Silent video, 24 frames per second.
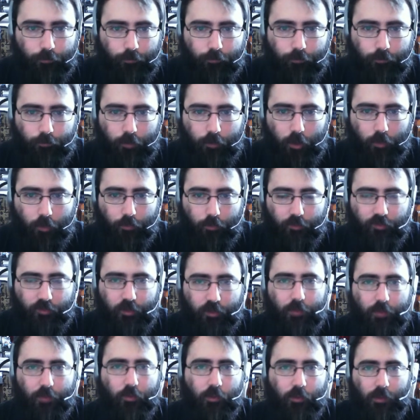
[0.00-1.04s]
you know, there's
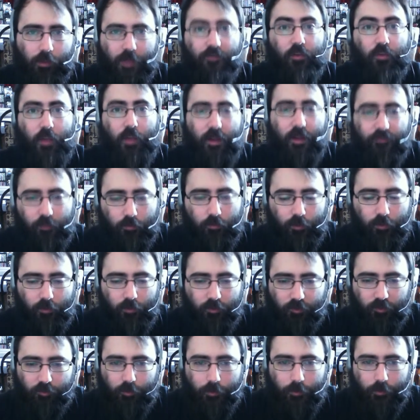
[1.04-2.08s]
another level after this.